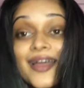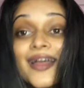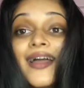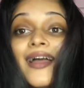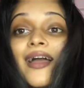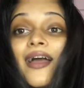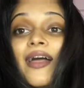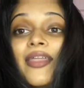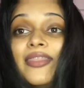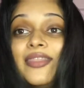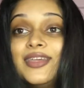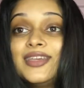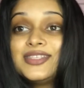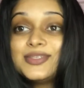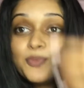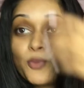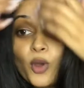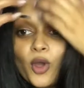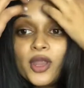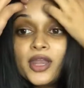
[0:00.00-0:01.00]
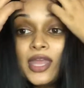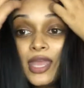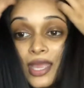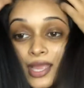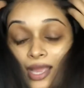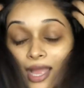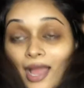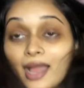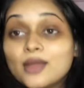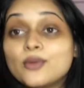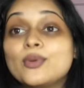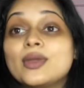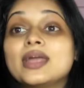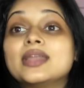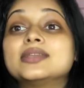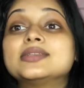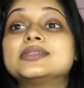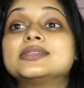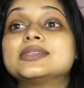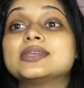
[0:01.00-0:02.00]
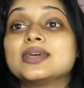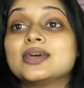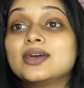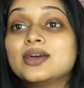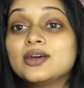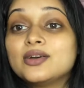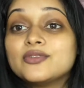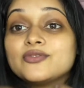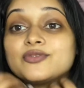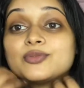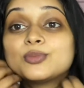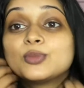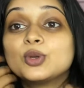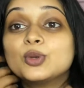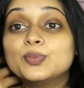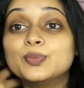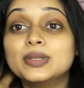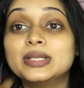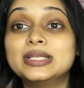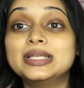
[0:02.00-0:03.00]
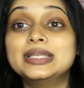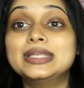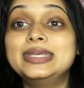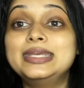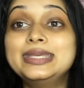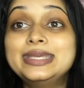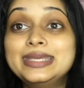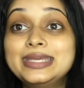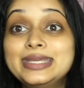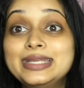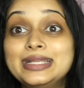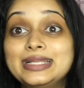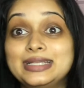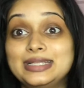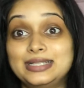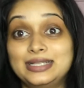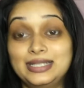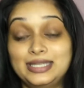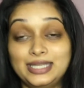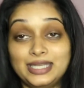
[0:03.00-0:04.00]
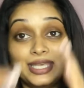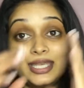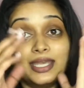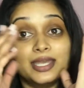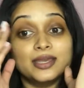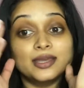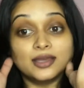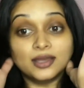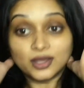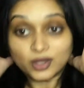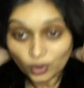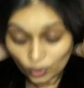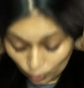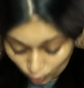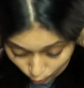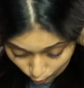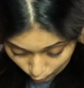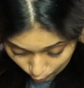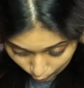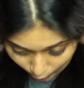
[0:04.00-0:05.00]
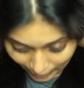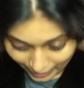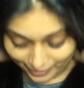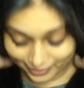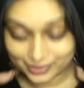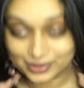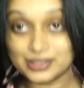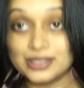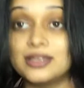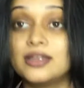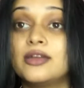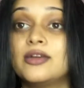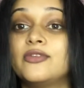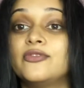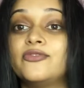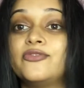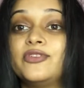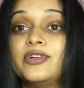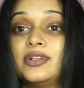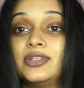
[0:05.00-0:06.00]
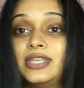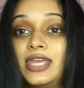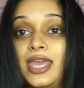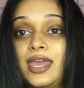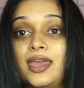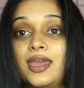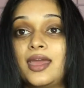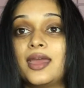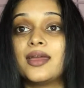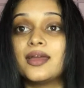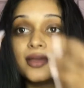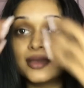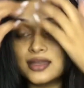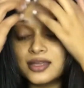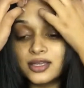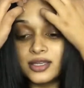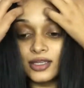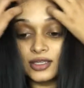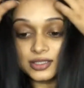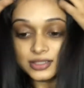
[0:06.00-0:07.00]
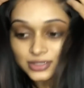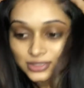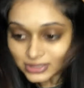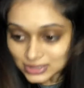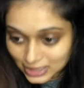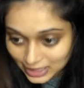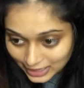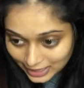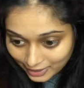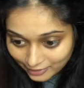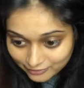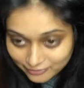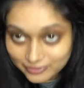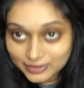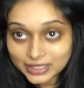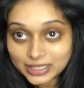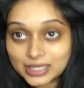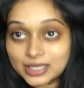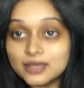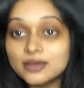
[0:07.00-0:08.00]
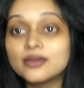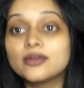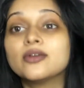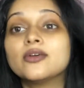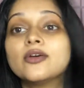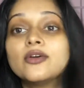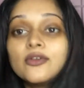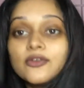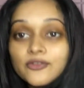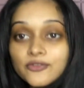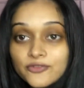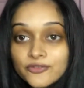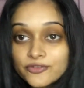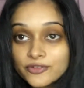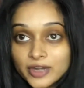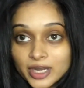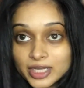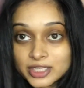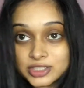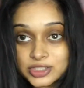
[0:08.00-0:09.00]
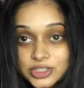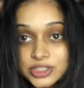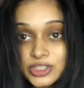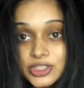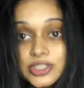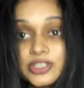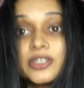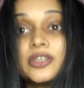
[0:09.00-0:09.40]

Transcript: And this morning I went from completely oil-filled hair to lovely, fresh,